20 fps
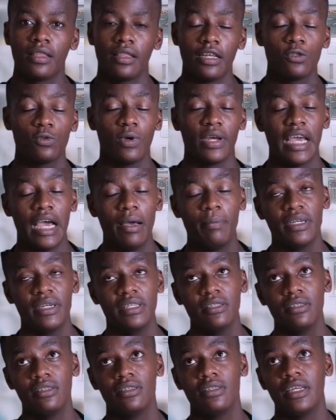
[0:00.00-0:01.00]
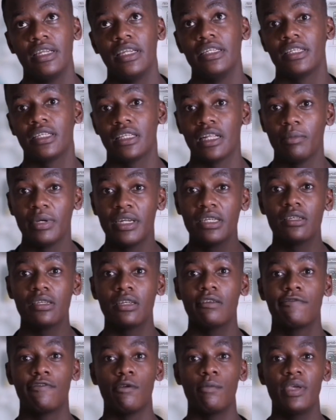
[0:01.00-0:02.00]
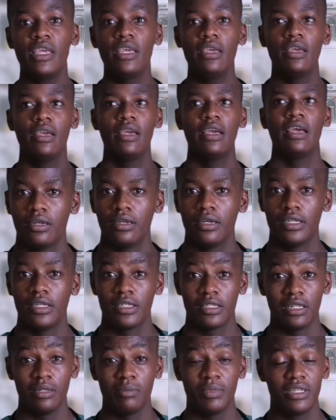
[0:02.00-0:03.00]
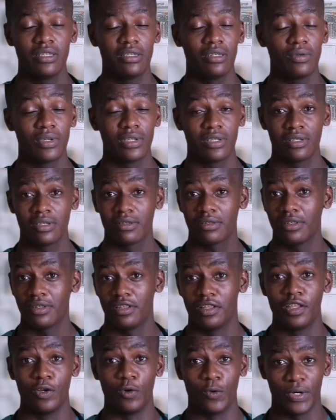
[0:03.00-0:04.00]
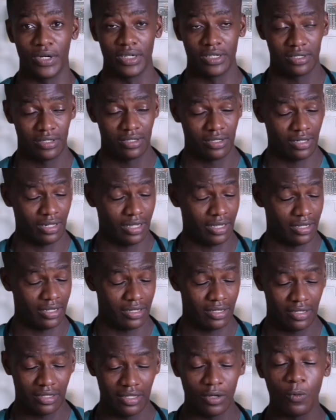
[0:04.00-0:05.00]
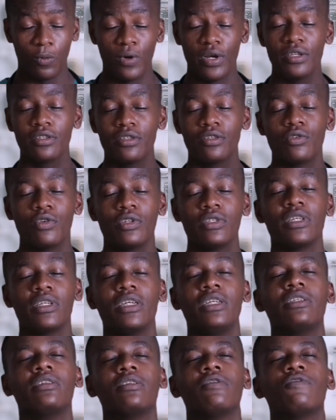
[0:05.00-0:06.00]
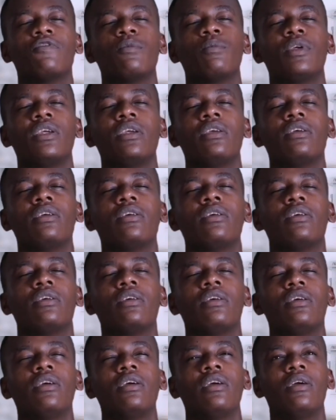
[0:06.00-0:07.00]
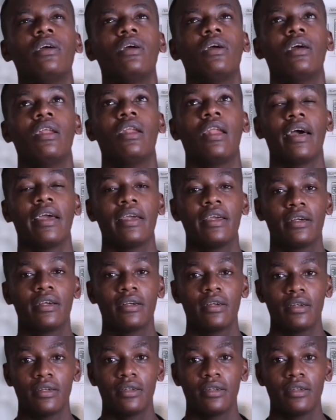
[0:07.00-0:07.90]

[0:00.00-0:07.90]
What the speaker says: That's what happens in internal medicine for me. Internal medicine was the worst rotation for me. Like,